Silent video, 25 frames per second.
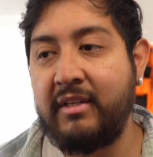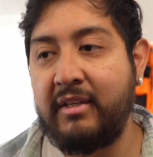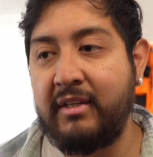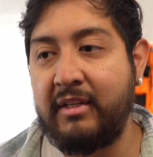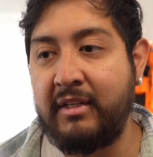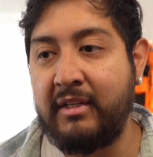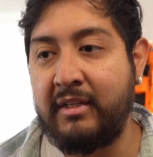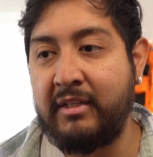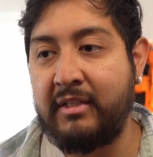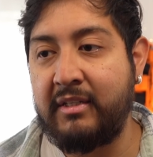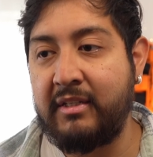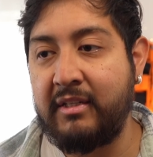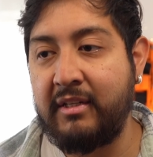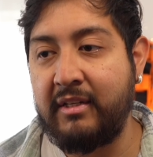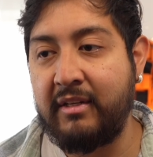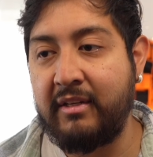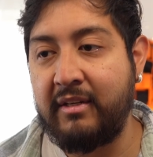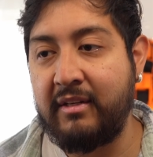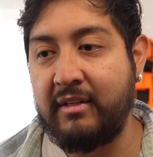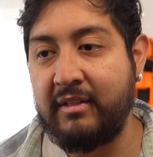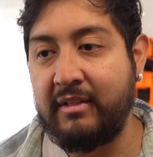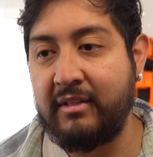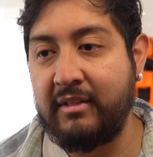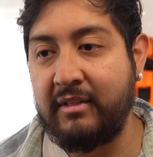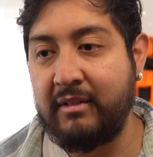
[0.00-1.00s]
is
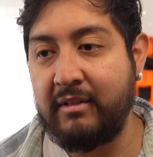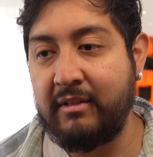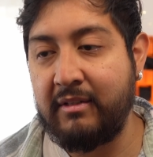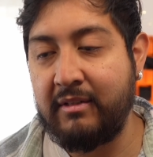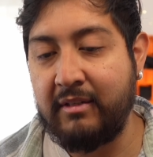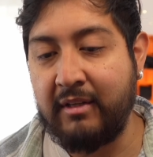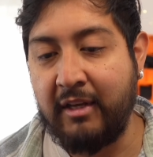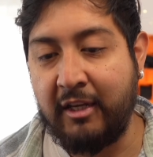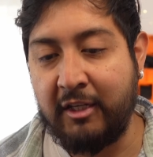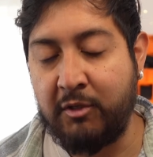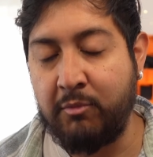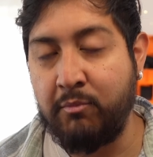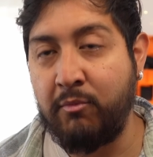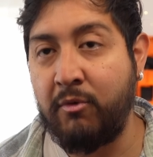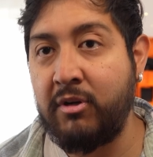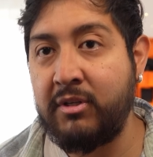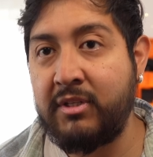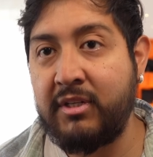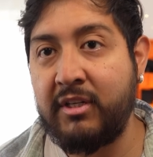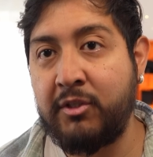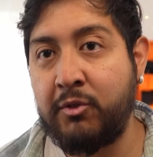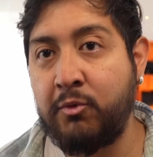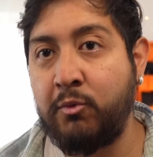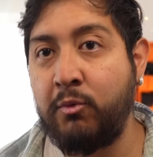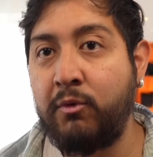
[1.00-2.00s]
as much
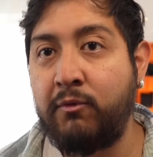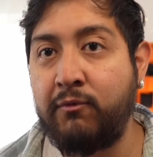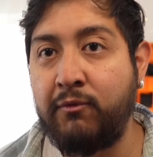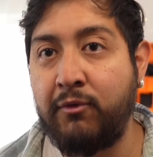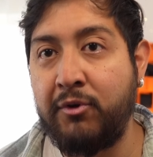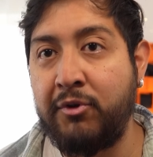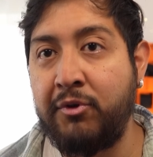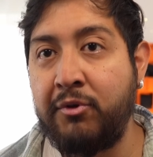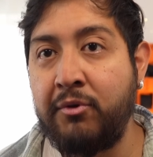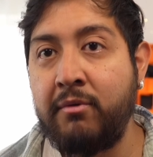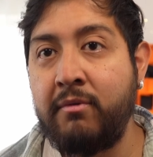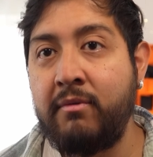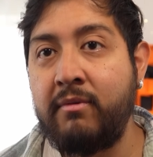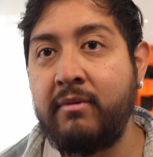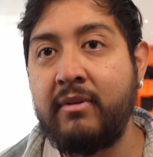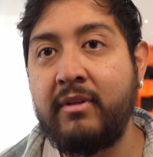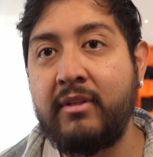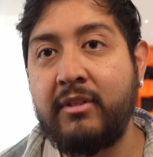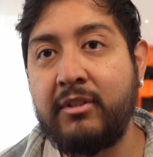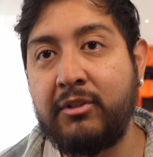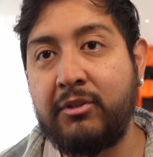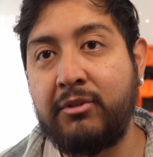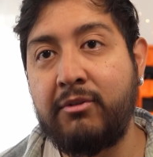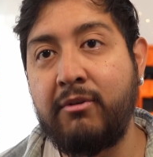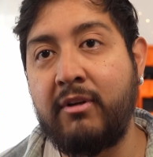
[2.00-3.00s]
as good for you,
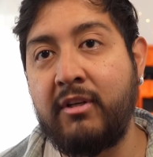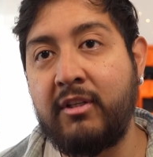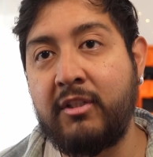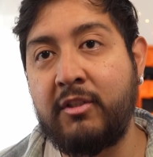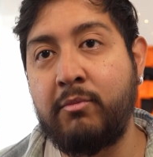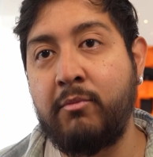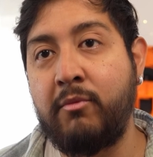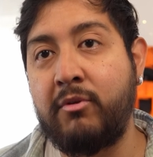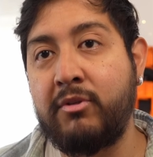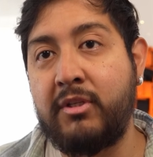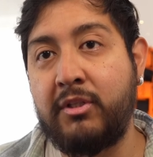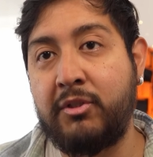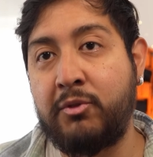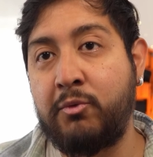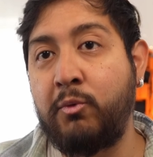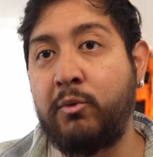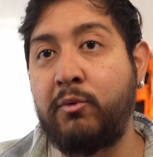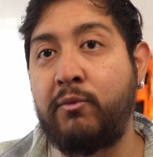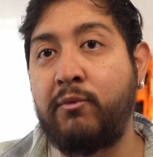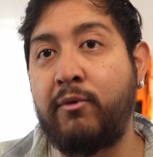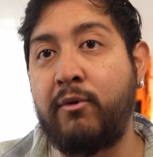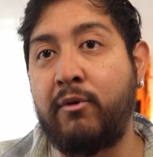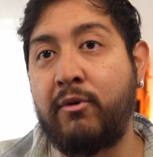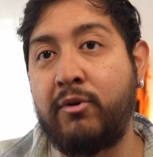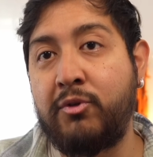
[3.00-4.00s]
so as much as good
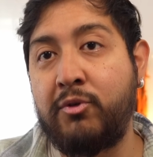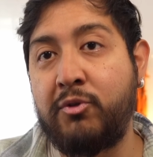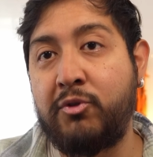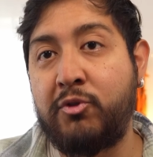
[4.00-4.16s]
for your